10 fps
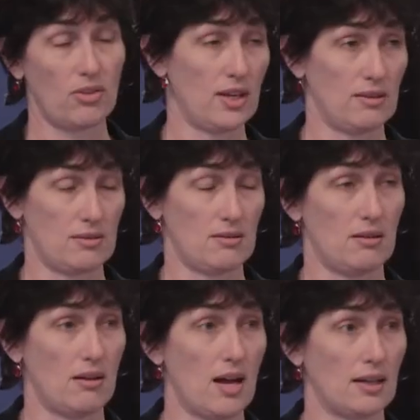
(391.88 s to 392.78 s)
things
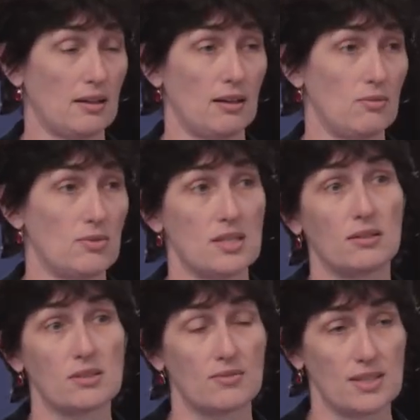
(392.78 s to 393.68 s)
like
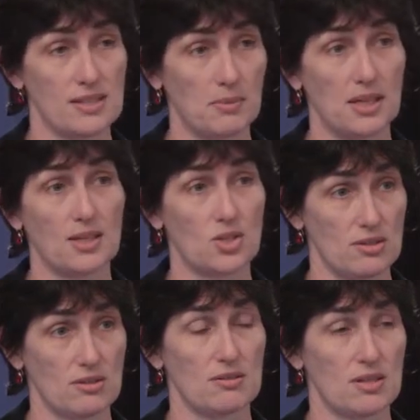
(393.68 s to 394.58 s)
results of
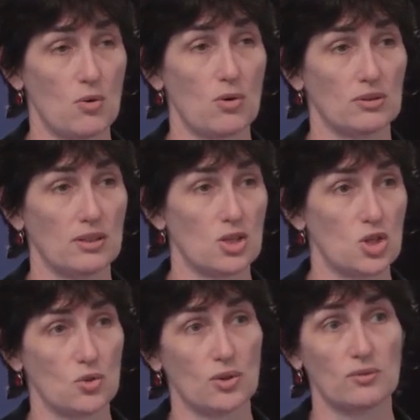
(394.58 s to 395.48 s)
examinations and so on,
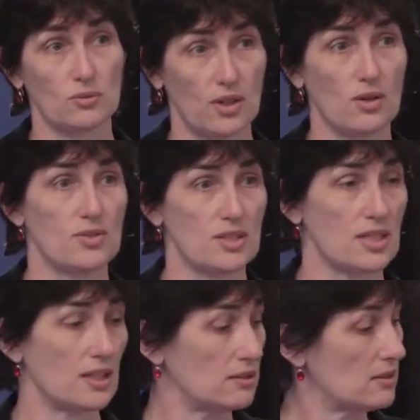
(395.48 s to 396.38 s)
ensuring those are
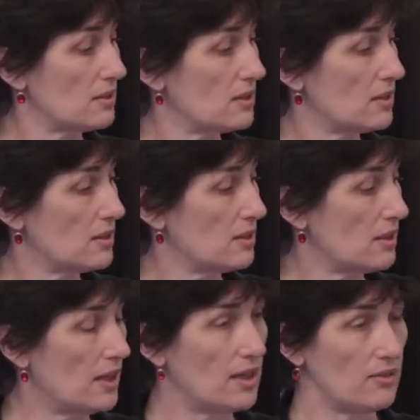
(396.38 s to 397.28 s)
done,
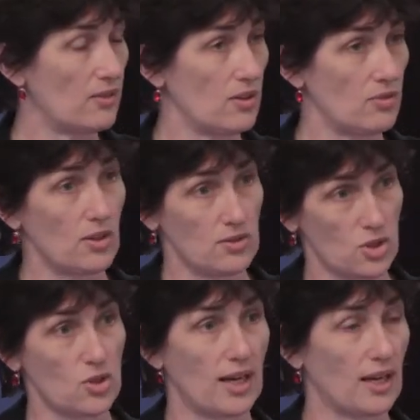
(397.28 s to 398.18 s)
those are
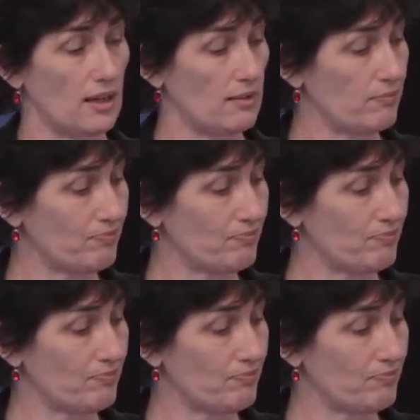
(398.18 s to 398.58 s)
tracking.